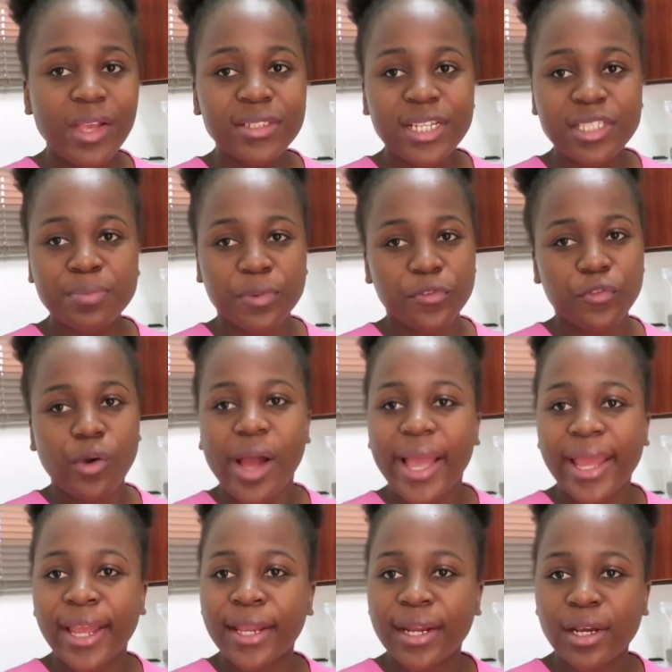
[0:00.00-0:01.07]
just before
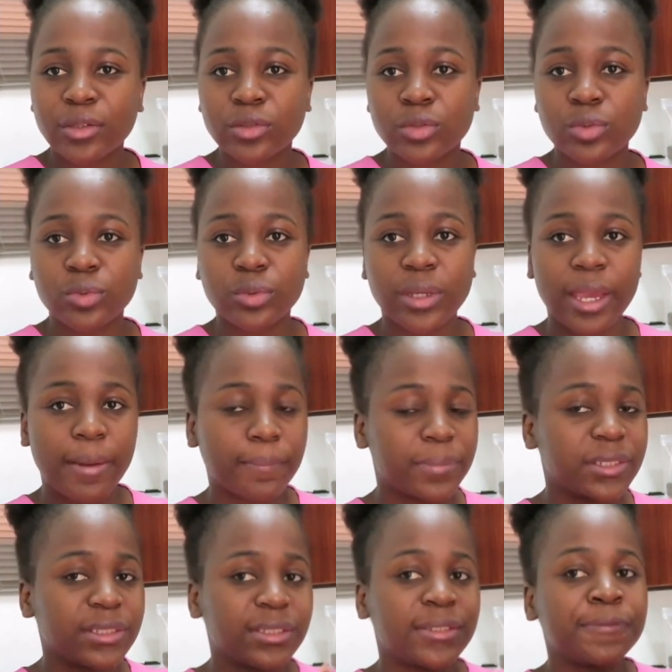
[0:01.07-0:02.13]
I head out to
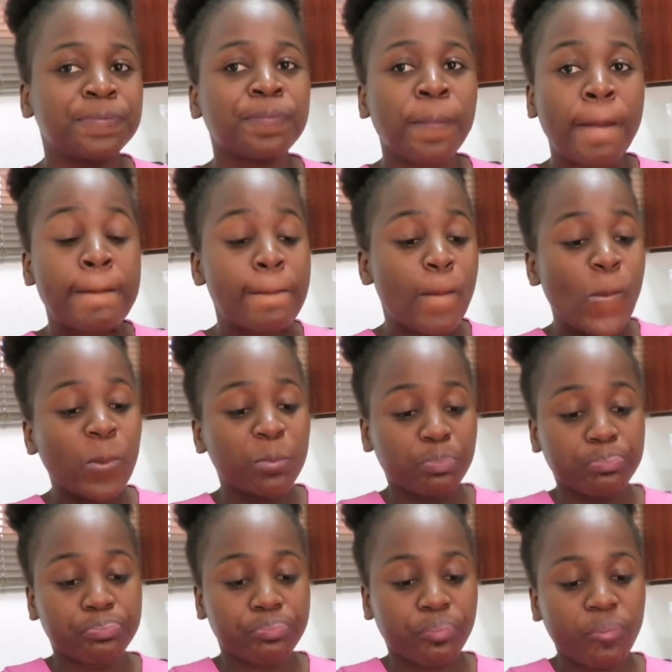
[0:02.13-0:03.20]
campus,
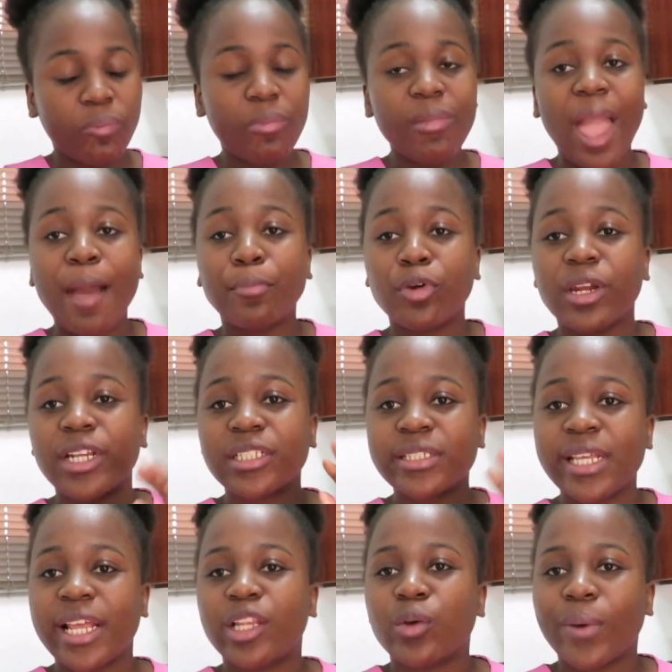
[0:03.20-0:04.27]
I'm
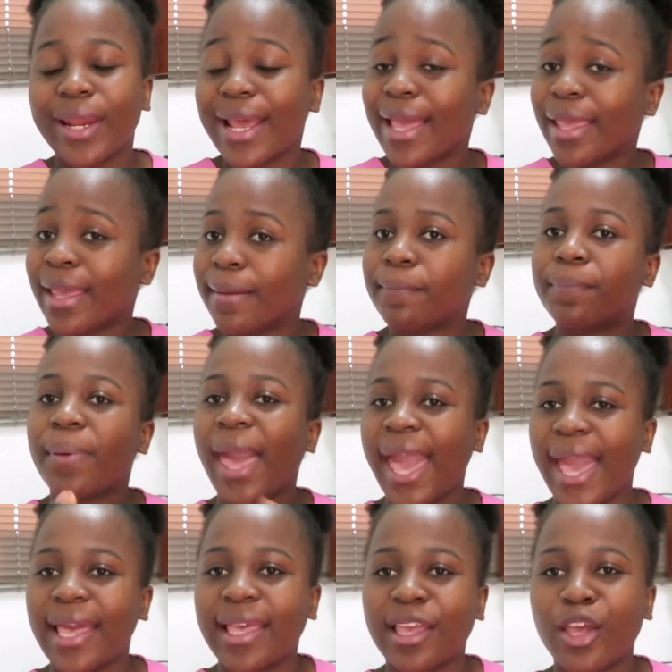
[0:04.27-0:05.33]
gonna tell you what I am
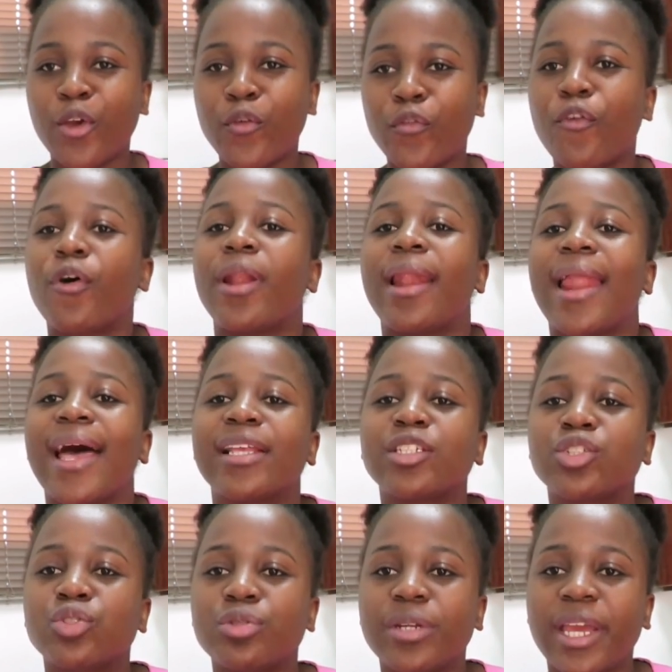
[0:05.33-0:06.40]
packing for
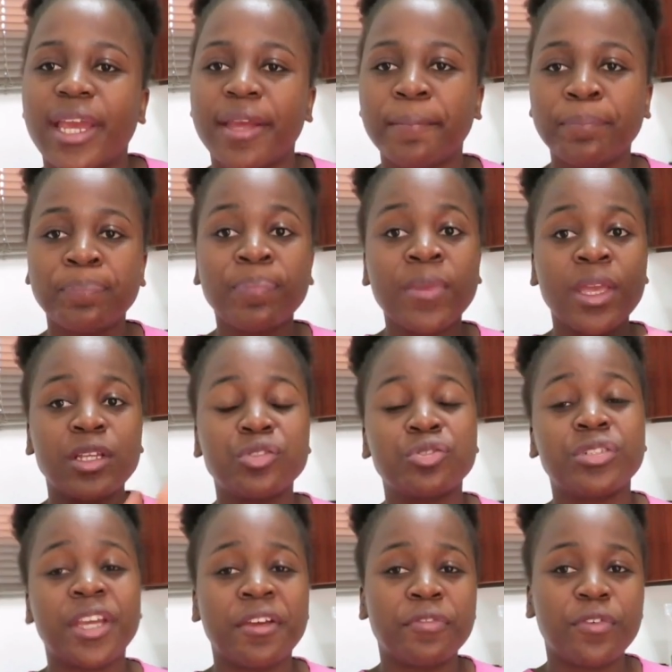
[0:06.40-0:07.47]
lunch today.
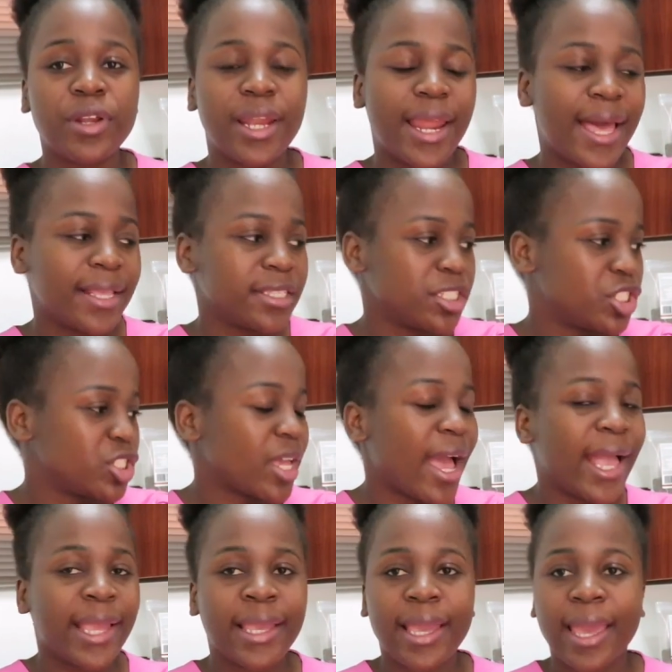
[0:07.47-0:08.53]
Today for lunch,
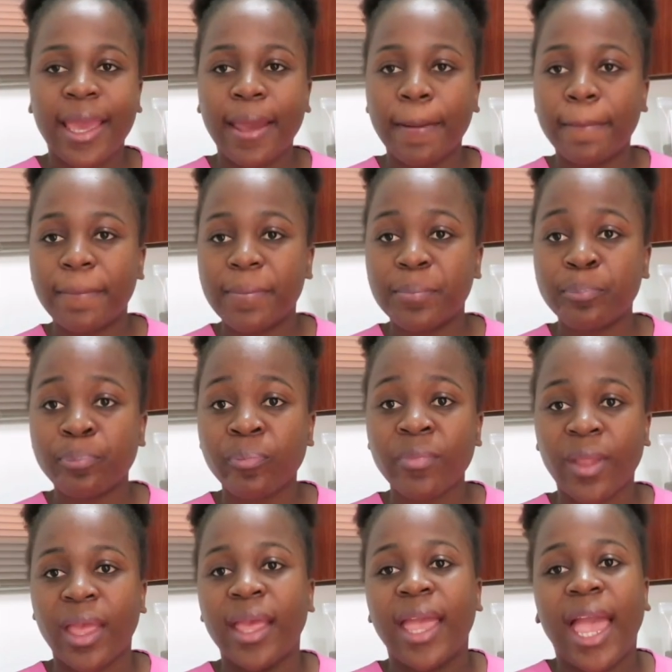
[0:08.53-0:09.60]
I am
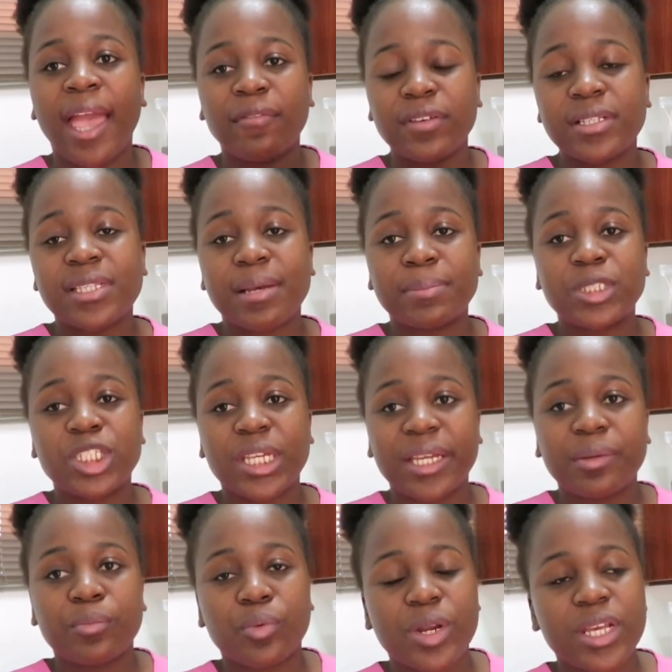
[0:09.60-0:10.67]
having some
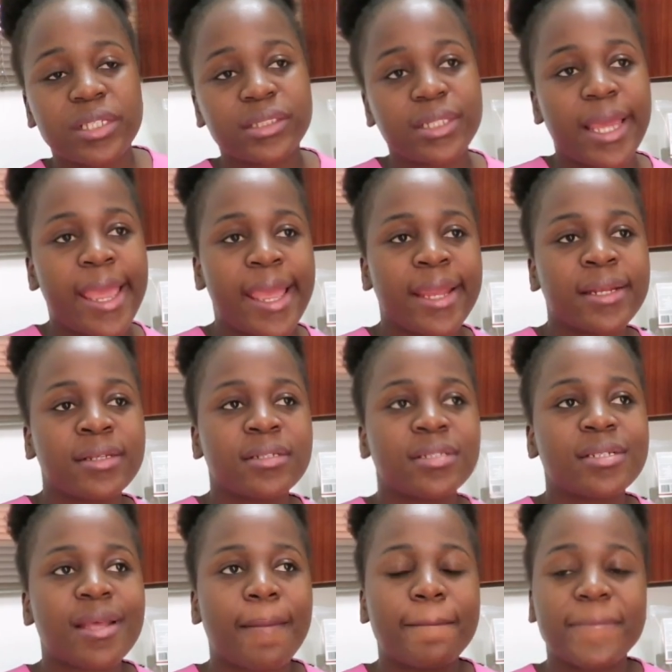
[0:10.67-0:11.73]
chicken breast
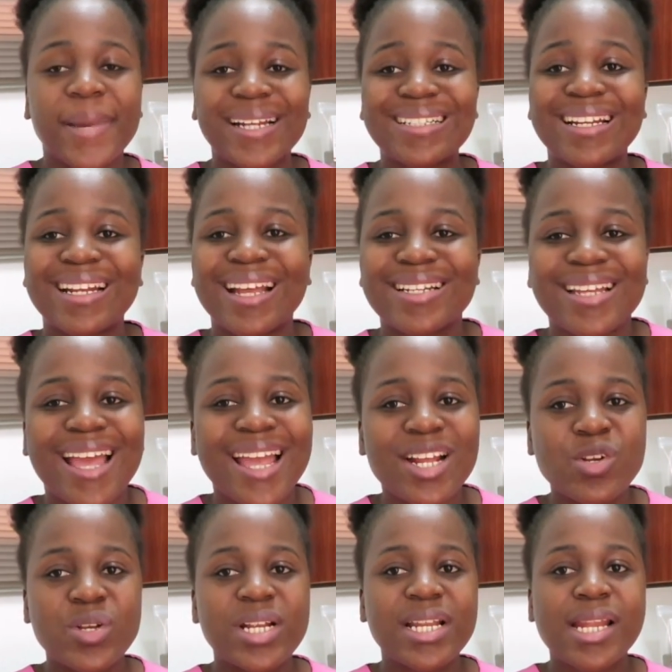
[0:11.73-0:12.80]
and some butternut.
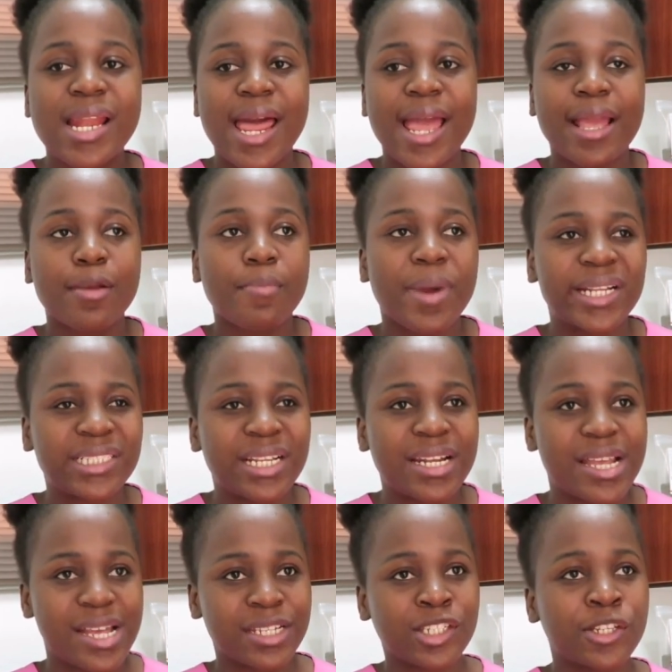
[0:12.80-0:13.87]
I really like
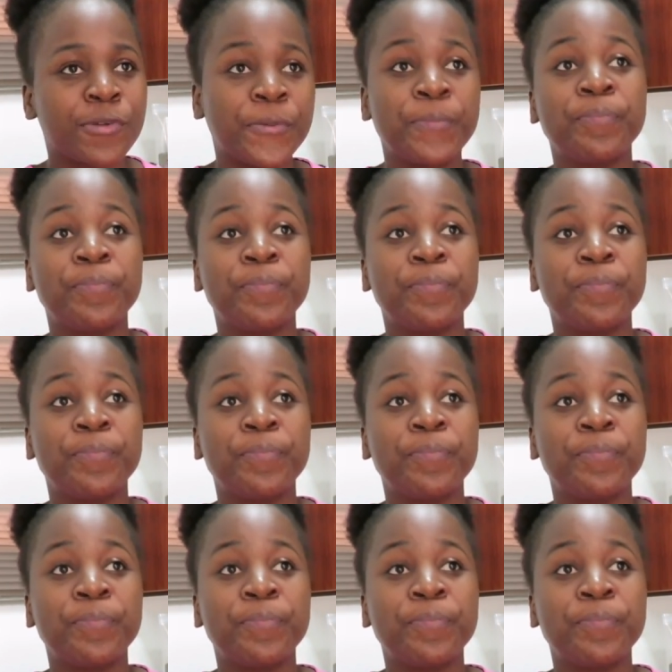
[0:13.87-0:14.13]
butternut